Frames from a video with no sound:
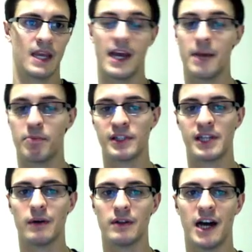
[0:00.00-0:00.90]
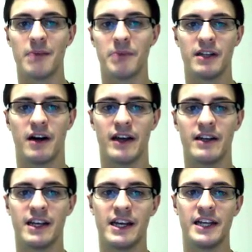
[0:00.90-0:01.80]
it prints out line by
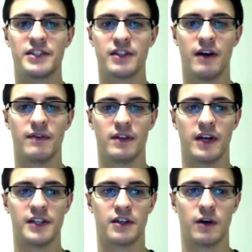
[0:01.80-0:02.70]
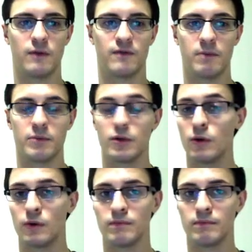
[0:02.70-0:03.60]
line each of the lines of code from
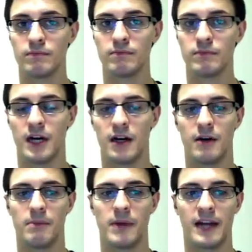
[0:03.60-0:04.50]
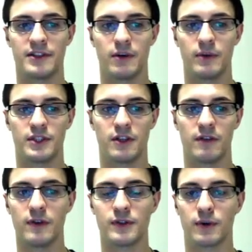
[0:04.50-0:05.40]
Google, um, as though it just did a
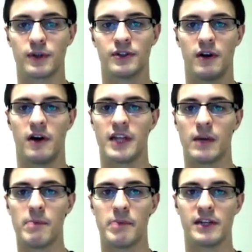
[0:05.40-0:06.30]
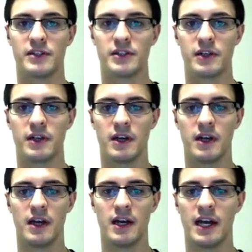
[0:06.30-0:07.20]
view source on that web page.
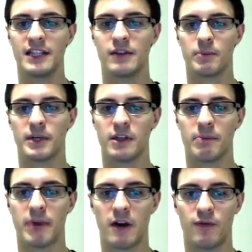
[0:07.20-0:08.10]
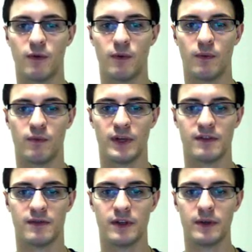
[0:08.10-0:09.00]
And so a particularly powerful
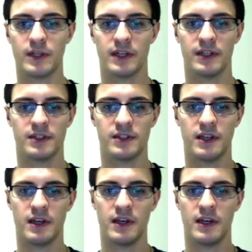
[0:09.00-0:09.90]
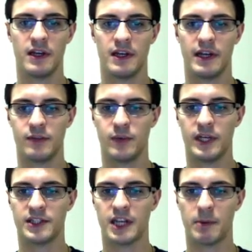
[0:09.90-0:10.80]
reason for doing this is we
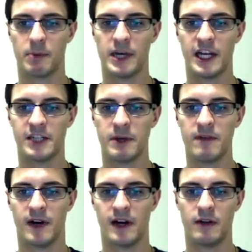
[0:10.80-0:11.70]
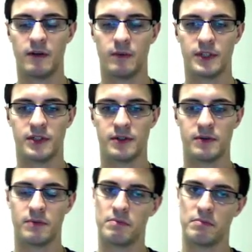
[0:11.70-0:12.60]
could set up a P H P file, which
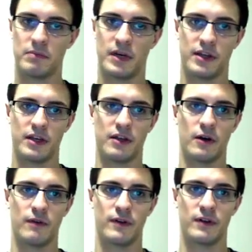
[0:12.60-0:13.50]
I think you know if you're